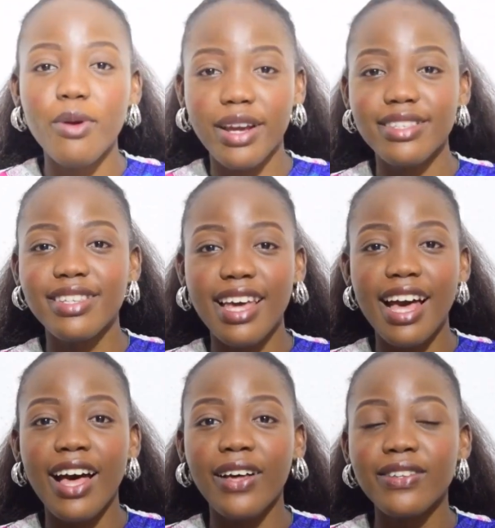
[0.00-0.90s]

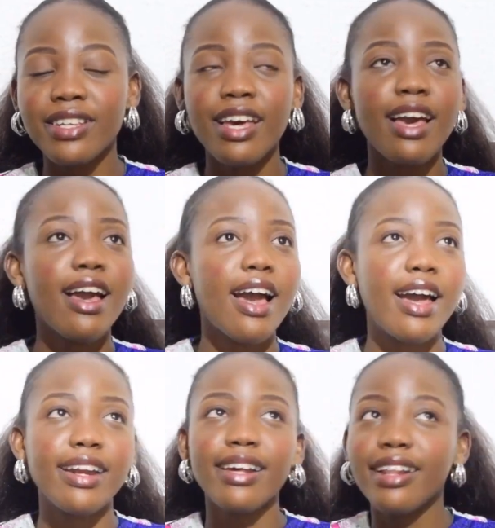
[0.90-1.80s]
practicals,
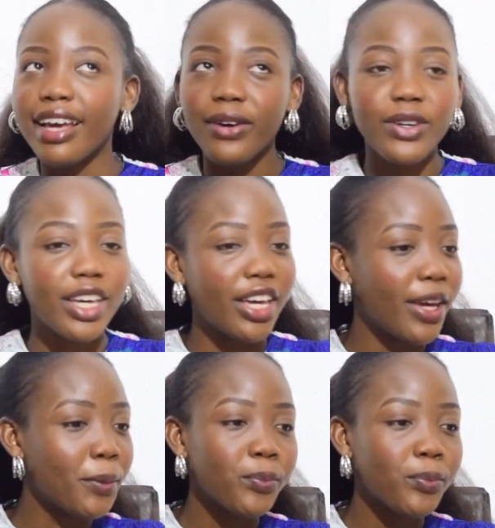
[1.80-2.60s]
and like, okay,